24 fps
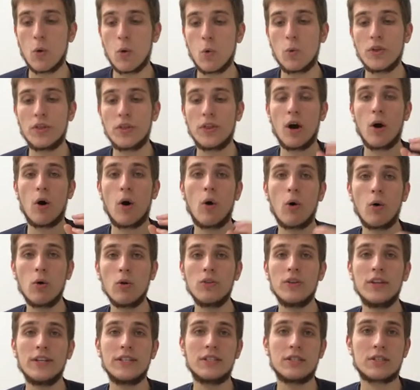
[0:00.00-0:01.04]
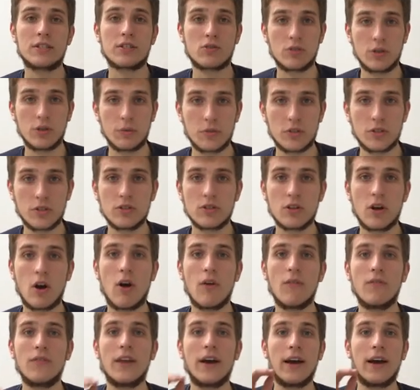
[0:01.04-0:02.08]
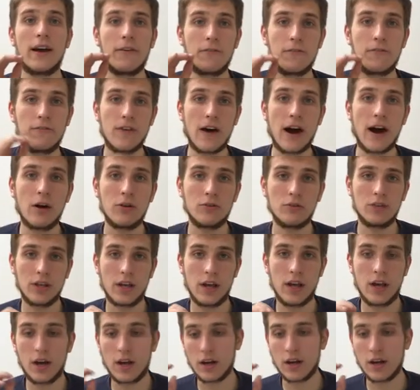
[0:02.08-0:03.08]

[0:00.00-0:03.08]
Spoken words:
with all the descriptions of the found